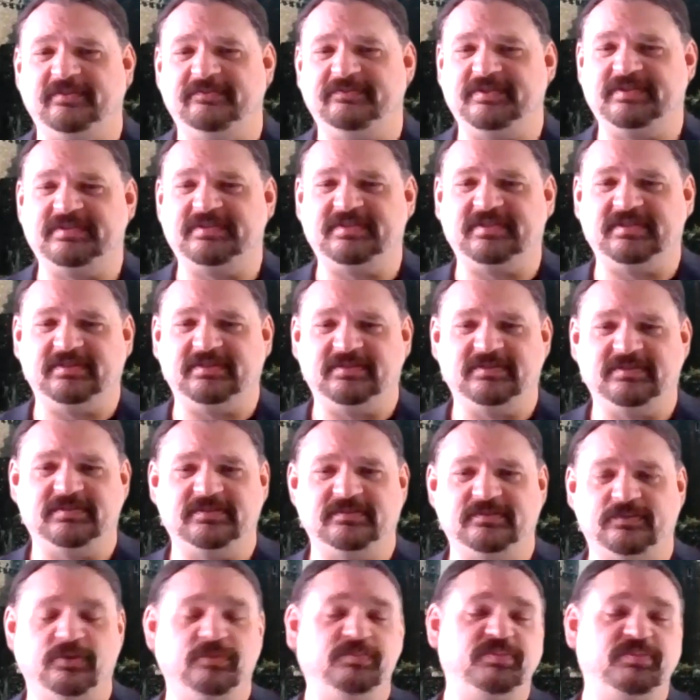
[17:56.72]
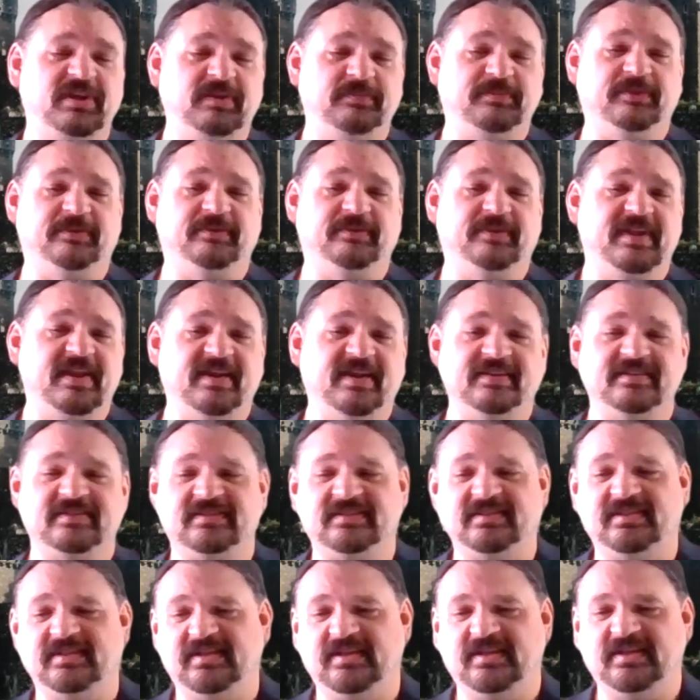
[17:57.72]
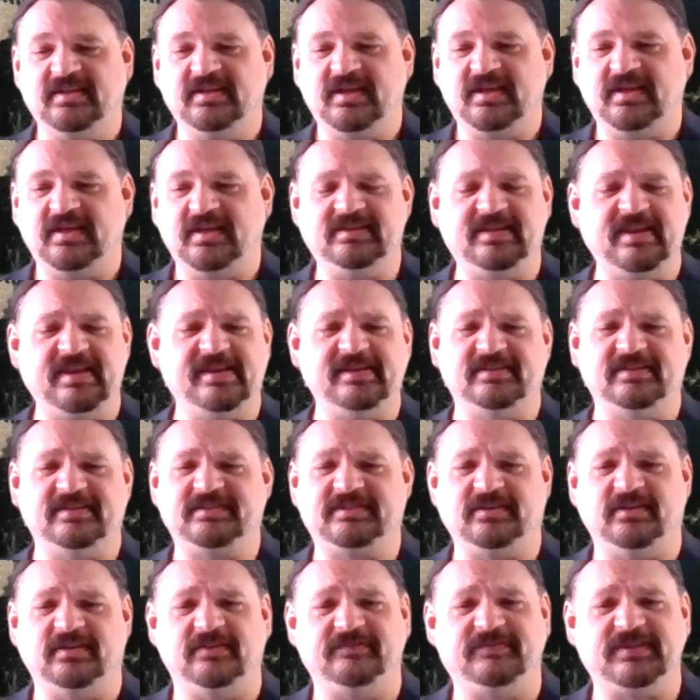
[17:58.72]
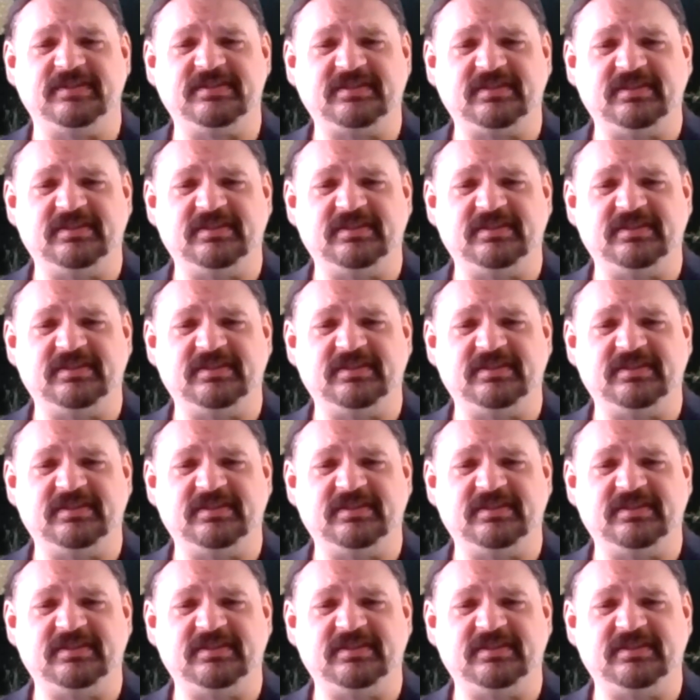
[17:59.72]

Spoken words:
services, or people, yes. Data services